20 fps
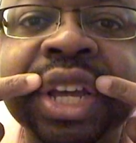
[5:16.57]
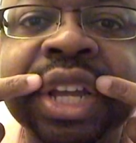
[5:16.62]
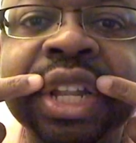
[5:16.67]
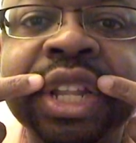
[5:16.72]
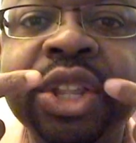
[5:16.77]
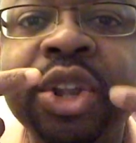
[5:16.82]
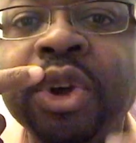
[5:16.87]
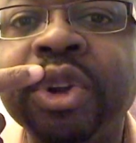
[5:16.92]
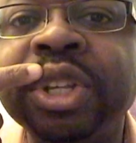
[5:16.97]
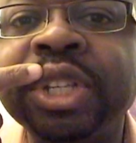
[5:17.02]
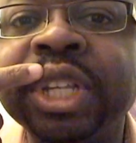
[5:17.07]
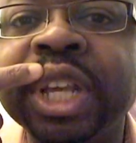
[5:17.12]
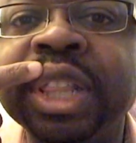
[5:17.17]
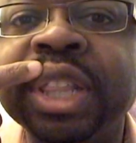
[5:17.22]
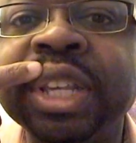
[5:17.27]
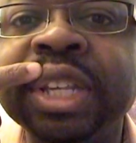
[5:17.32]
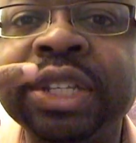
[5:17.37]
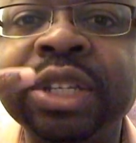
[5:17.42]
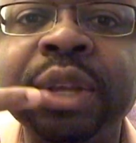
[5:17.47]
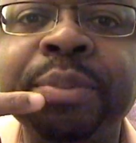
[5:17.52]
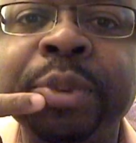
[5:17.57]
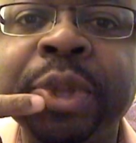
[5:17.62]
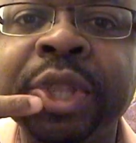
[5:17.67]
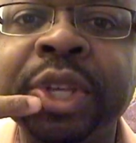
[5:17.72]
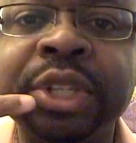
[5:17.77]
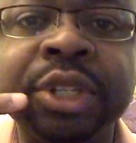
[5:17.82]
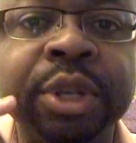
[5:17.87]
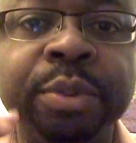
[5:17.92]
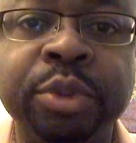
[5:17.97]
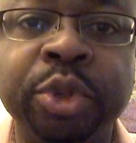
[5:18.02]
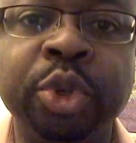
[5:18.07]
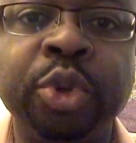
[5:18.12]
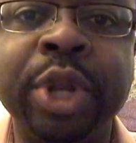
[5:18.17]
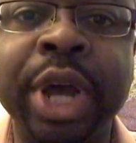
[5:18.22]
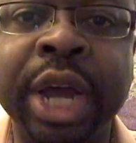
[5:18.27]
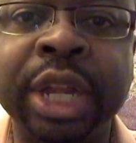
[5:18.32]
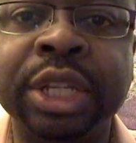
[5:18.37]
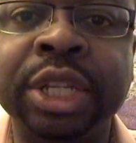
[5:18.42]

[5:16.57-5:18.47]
Notice that this lip and this lip do not